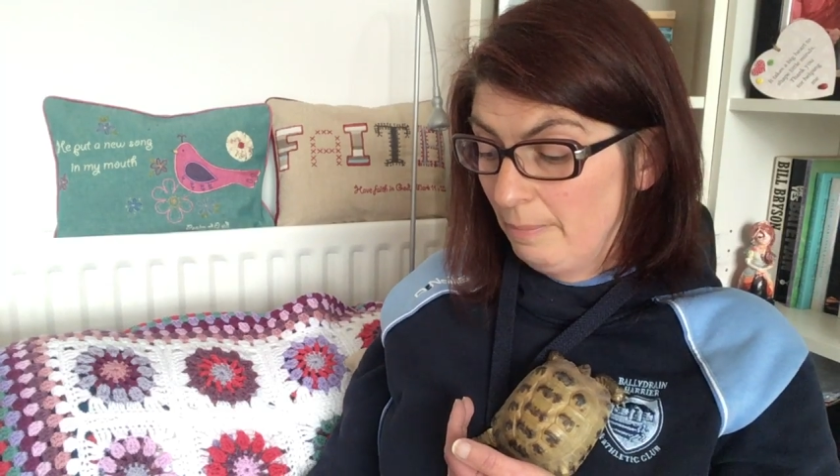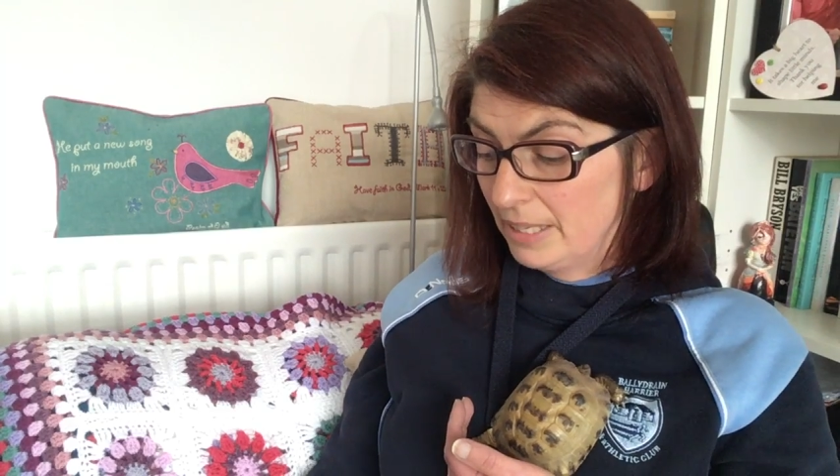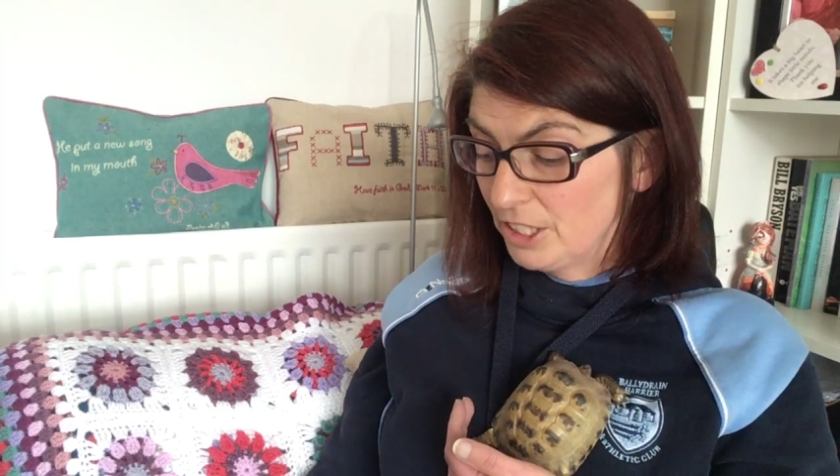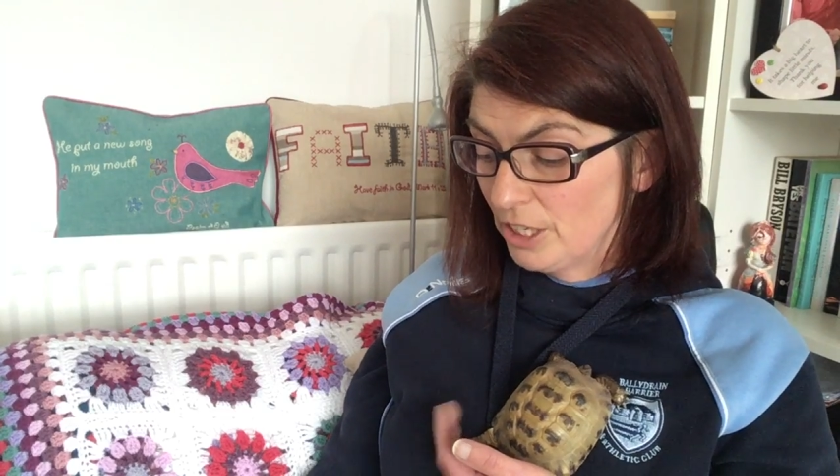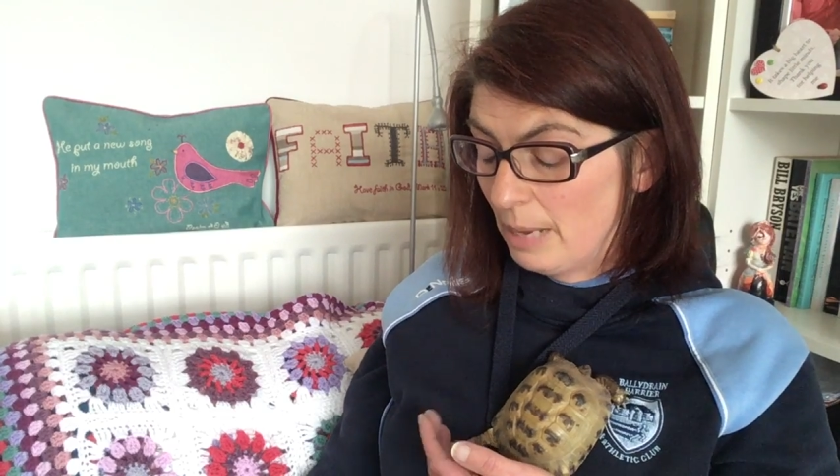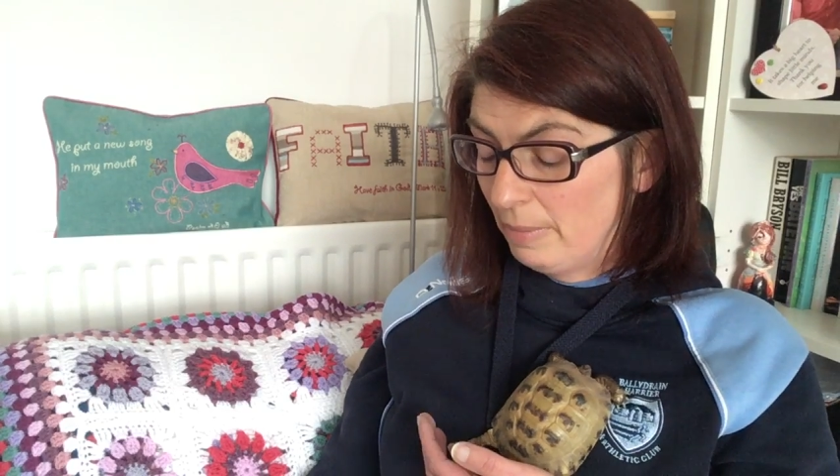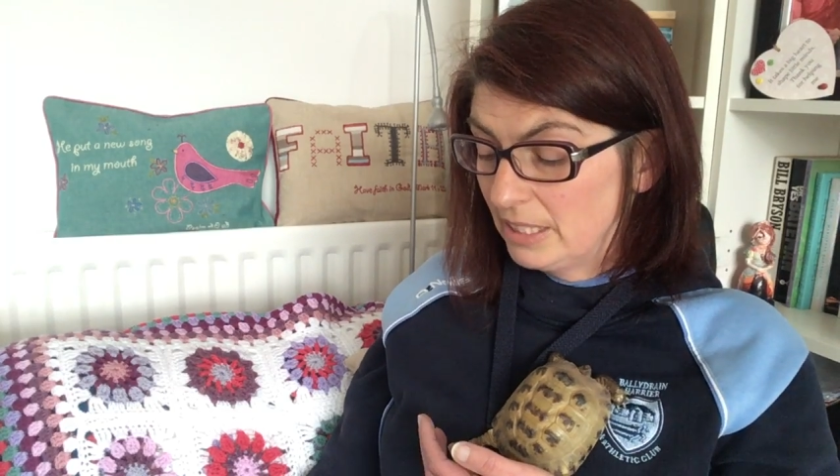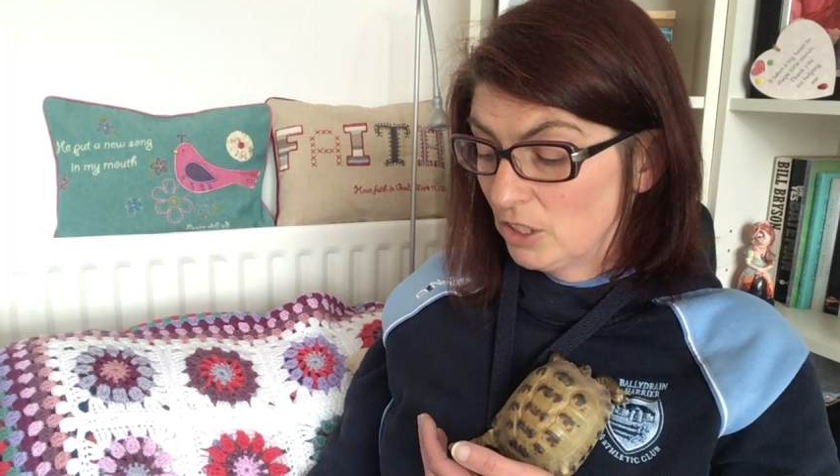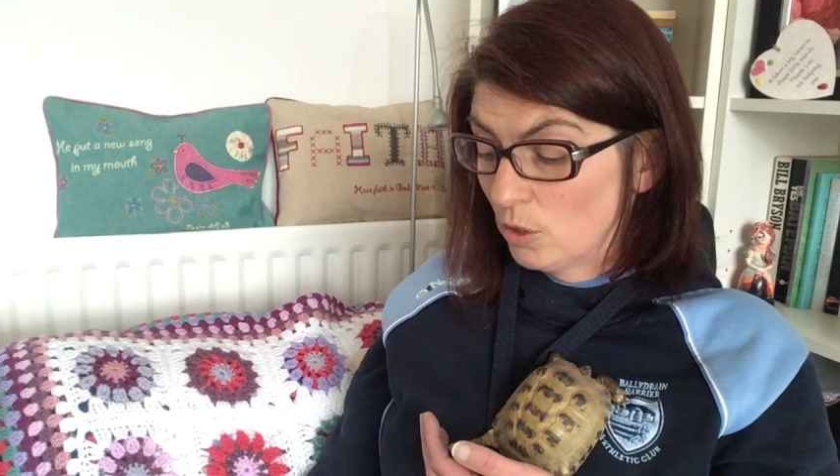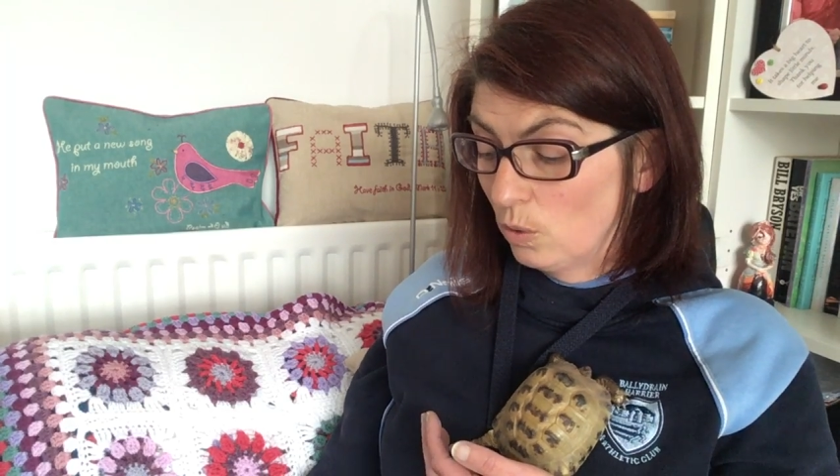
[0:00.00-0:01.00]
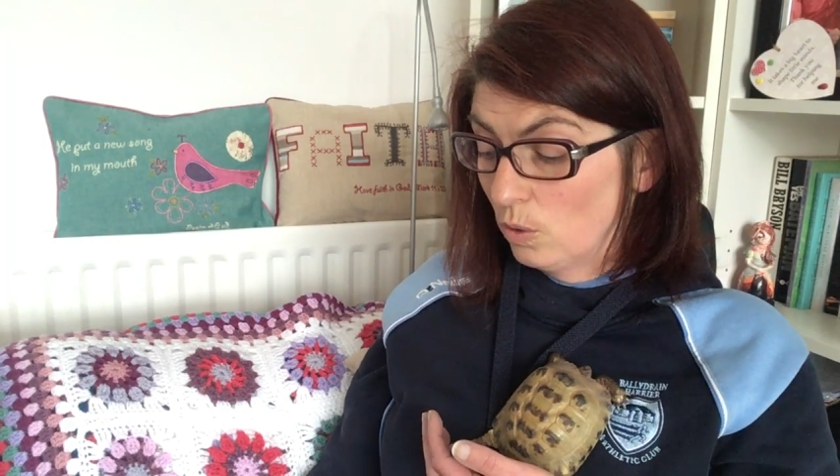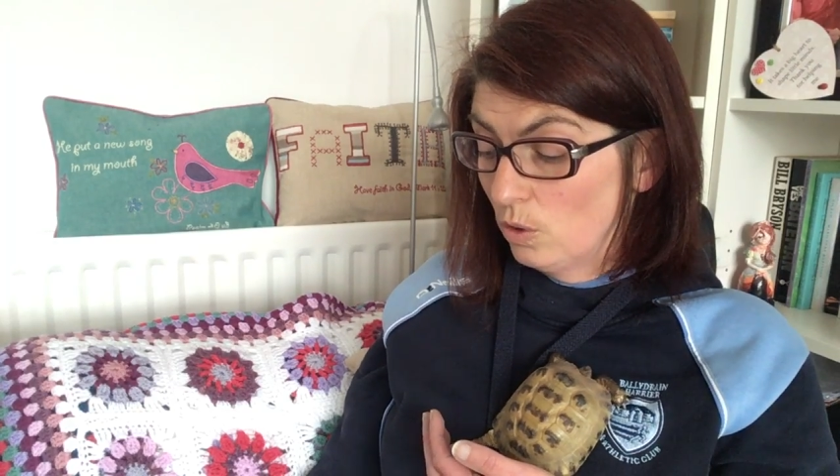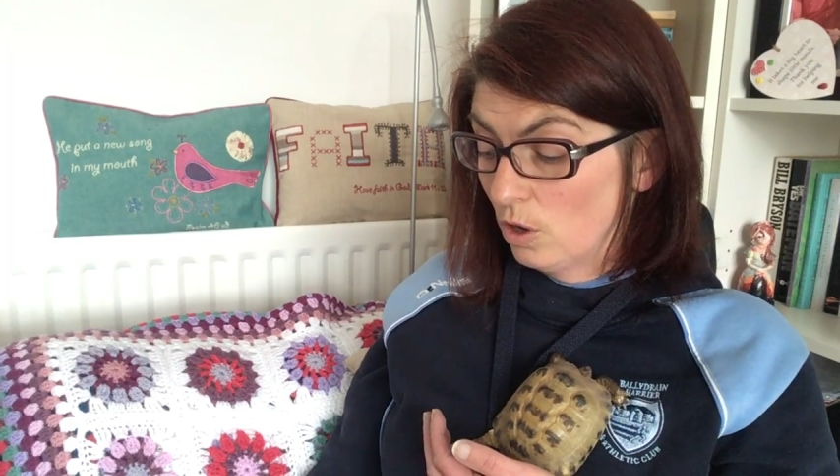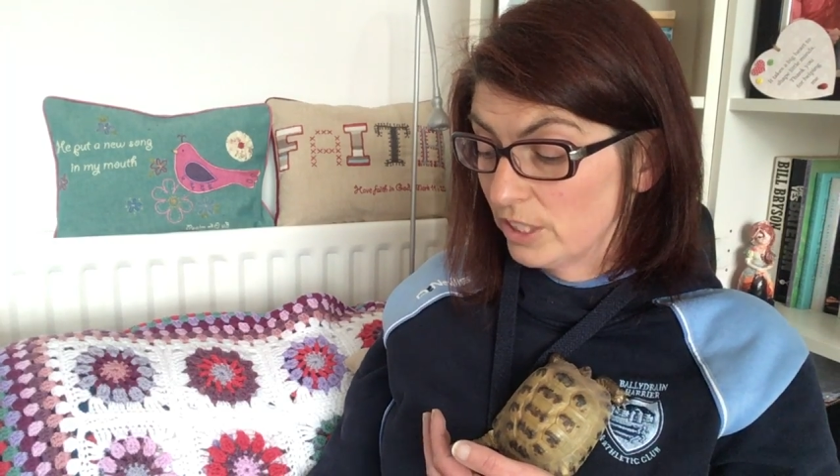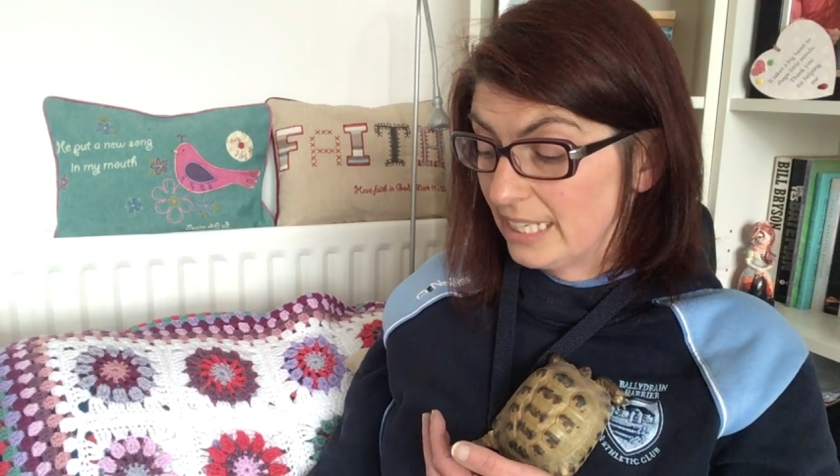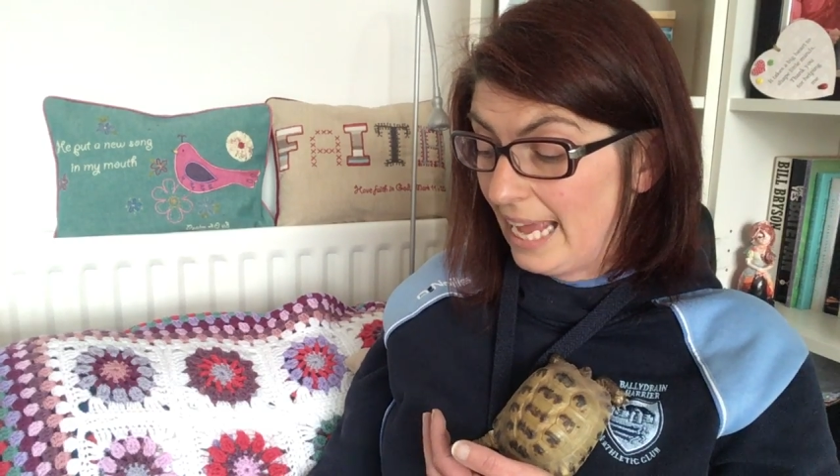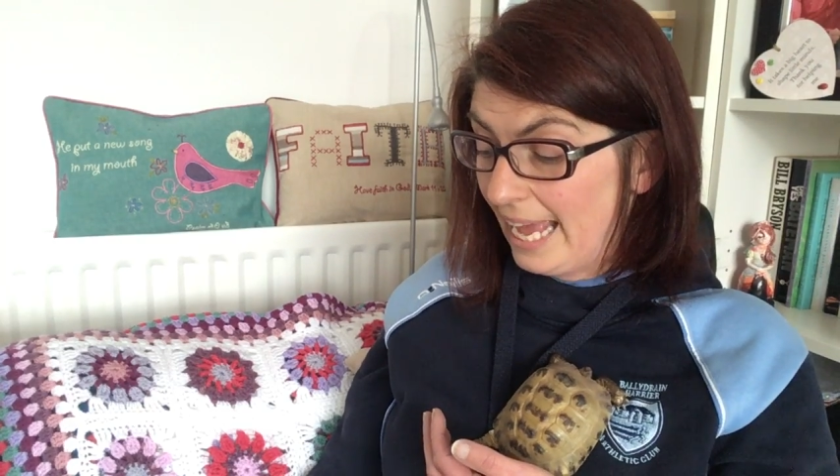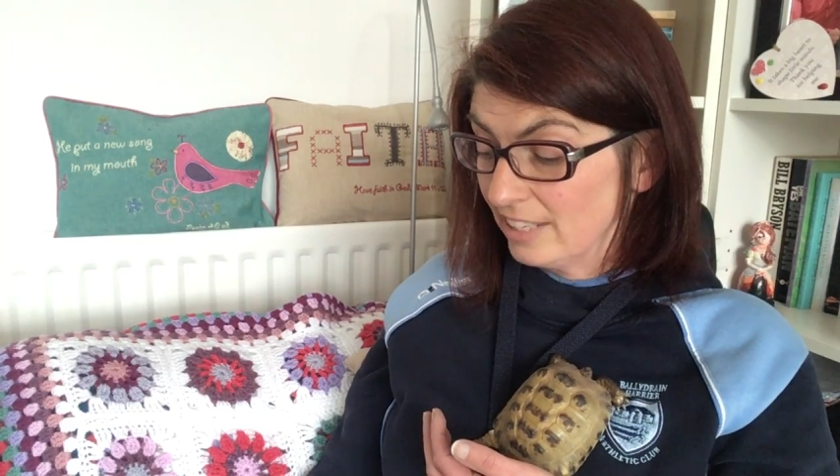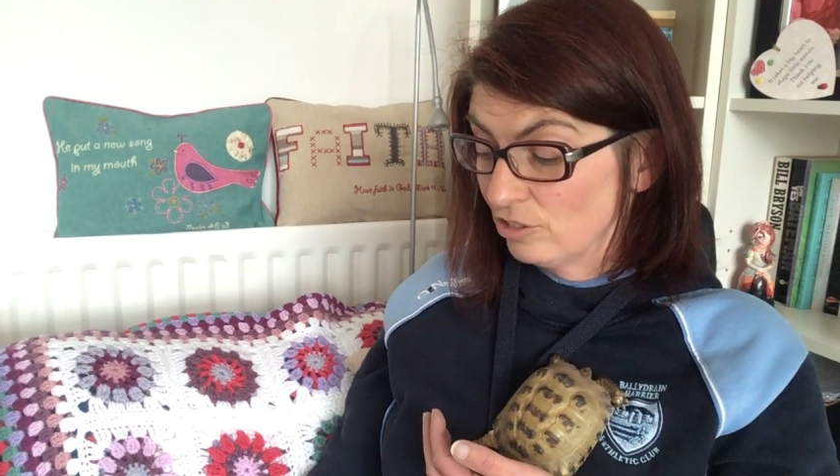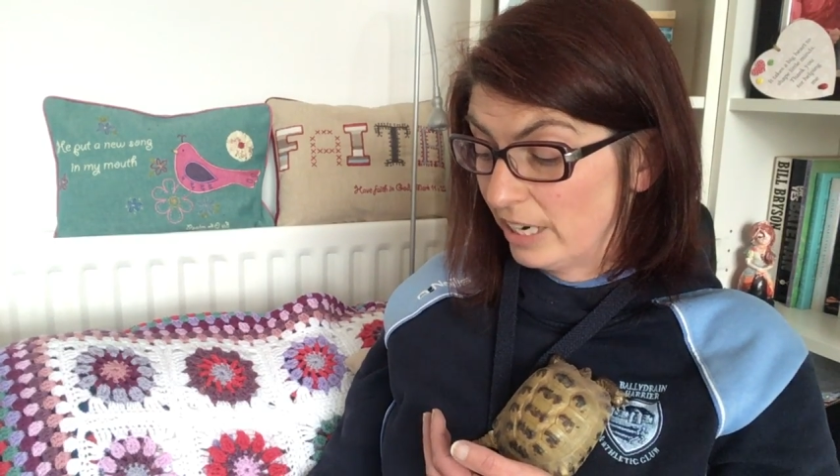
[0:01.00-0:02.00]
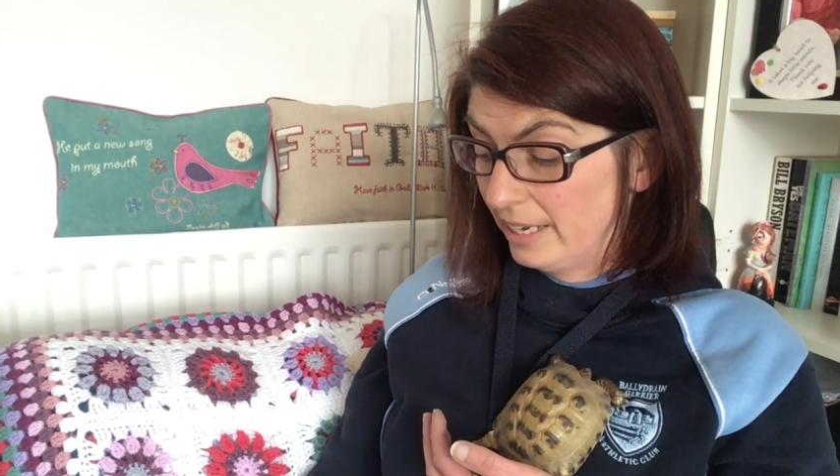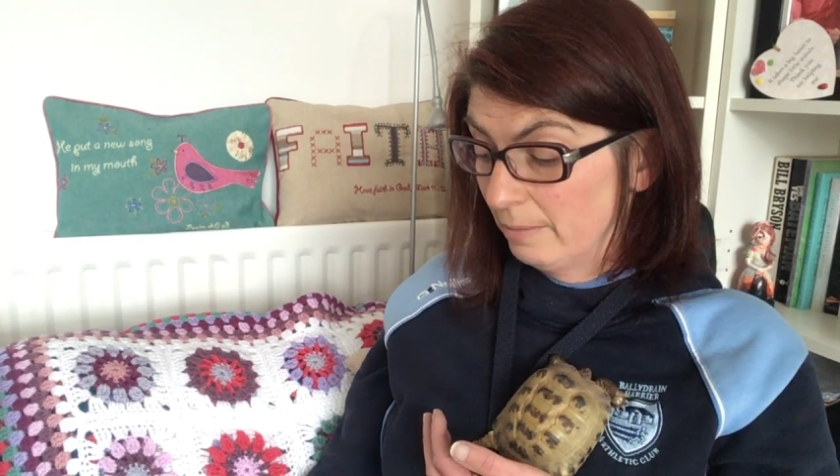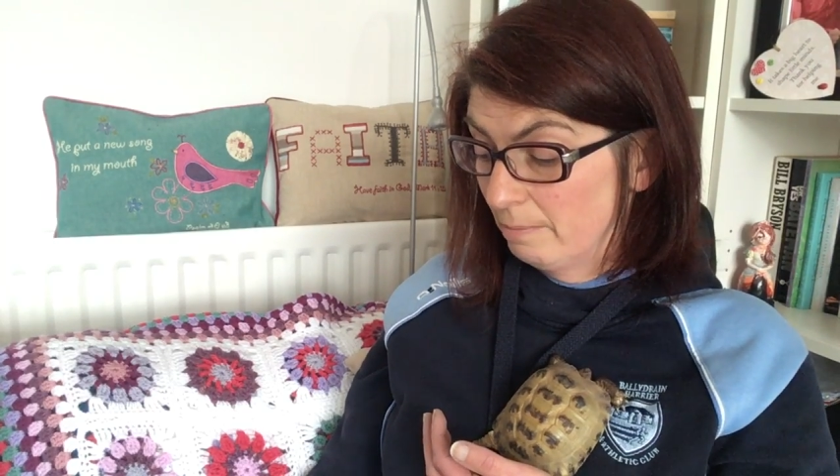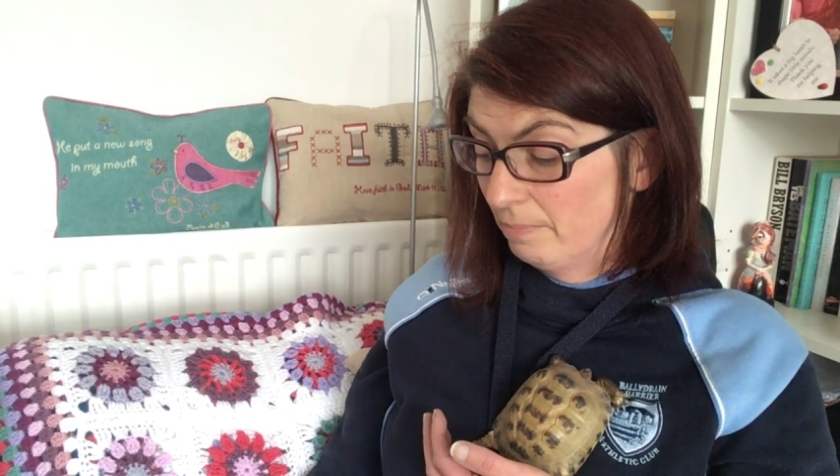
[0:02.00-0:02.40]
Mr. and Mrs. Coco called it Henry,